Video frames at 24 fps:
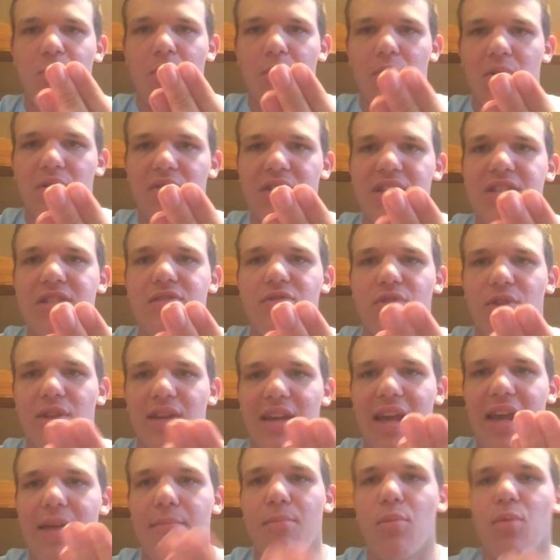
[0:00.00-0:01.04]
were released for the
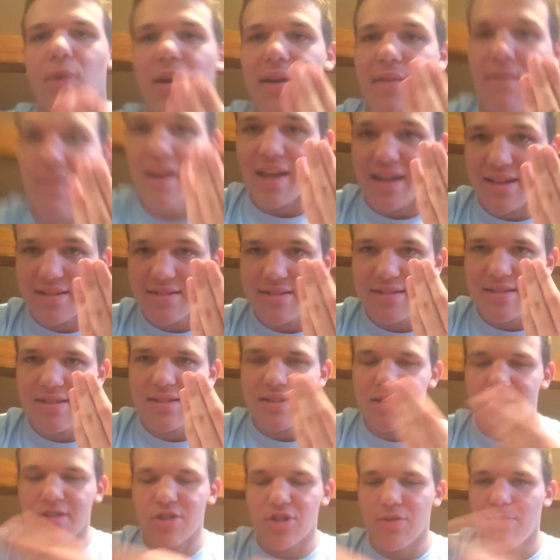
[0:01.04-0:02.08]
Game Boy Advance
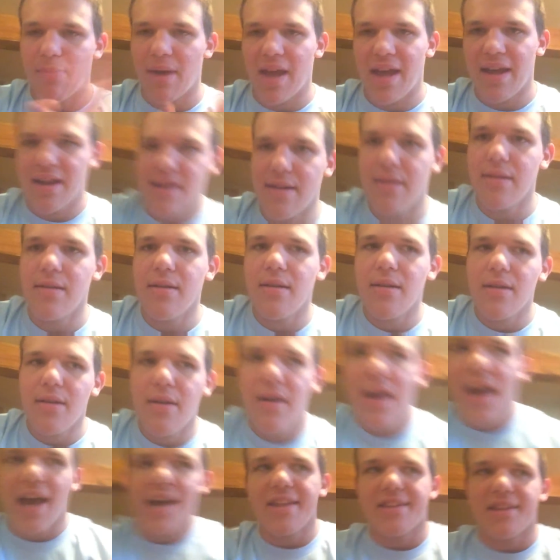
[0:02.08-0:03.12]
in Japan,
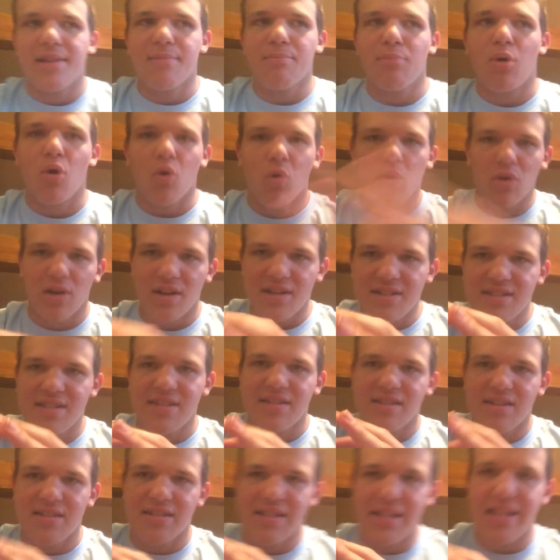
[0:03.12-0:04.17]
and then ported to
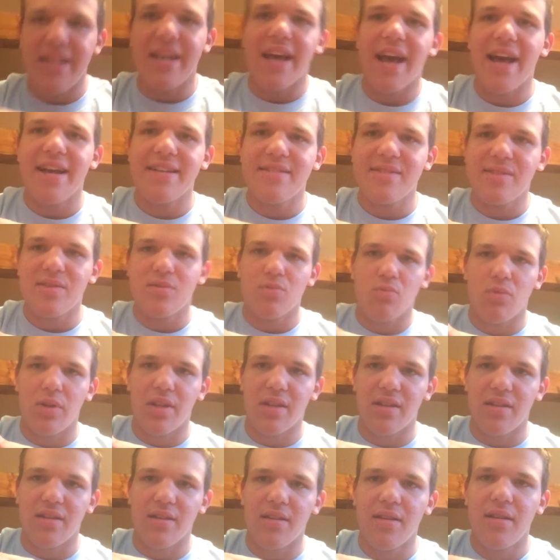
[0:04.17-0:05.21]
the DS
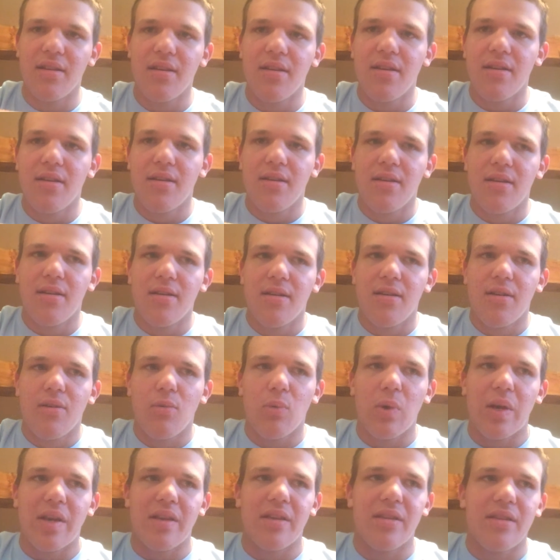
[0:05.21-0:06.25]
when
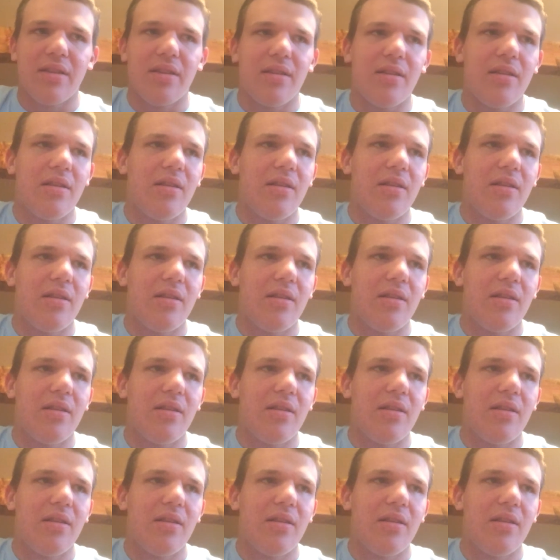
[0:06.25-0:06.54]
and